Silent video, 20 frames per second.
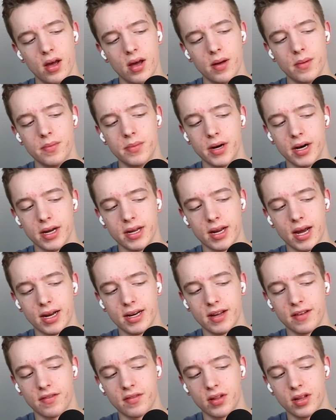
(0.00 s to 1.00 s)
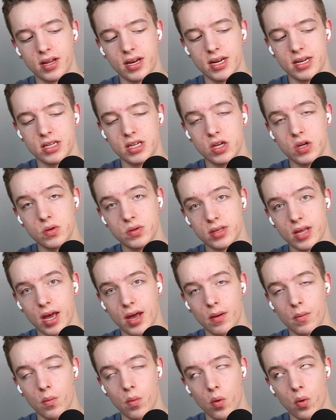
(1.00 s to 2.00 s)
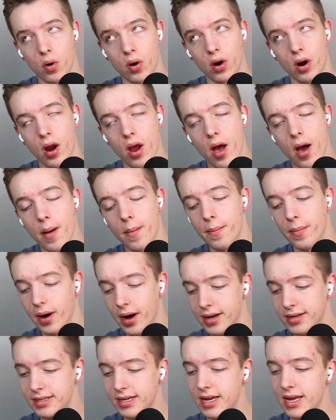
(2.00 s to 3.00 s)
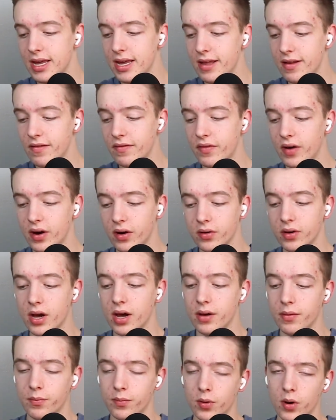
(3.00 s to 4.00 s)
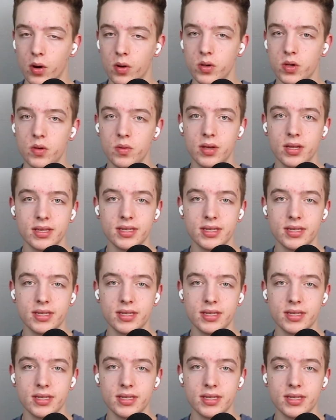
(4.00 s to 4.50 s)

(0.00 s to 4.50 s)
But I definitely need to use that more. But in Final Cut Pro, you can